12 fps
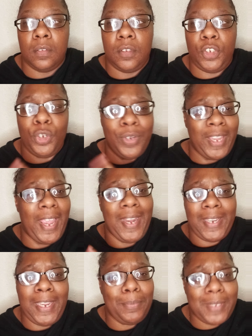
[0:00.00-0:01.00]
you
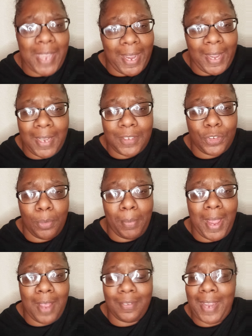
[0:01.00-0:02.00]
can't keep Zach out your
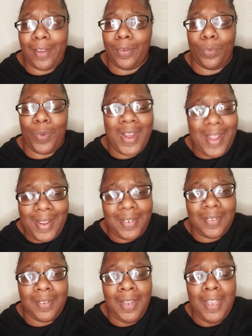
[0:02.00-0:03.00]
mouth. Like,
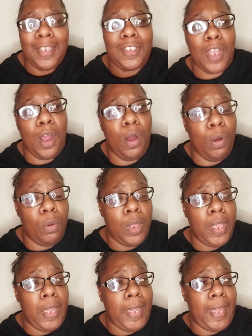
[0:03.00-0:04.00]
what? So
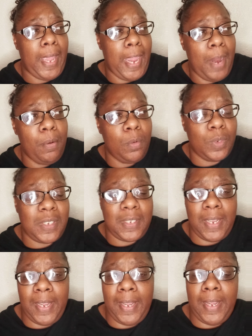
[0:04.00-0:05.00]
Aaron was
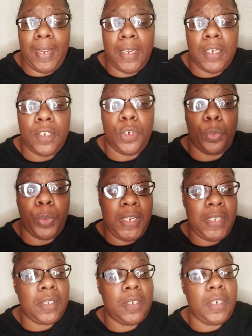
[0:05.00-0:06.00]
saying the
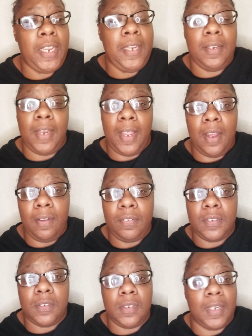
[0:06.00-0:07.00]
reason he left
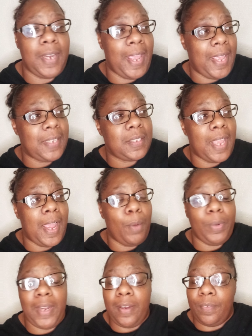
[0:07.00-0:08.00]
the last
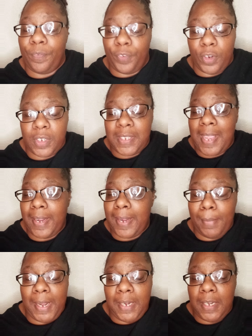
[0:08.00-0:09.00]
time the first time they
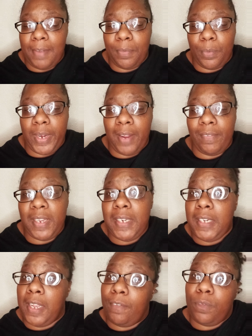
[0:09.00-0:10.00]
made love or whatever, he
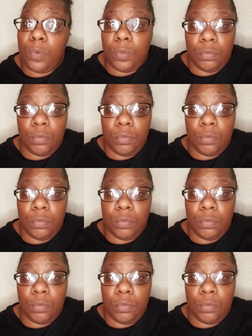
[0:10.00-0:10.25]
left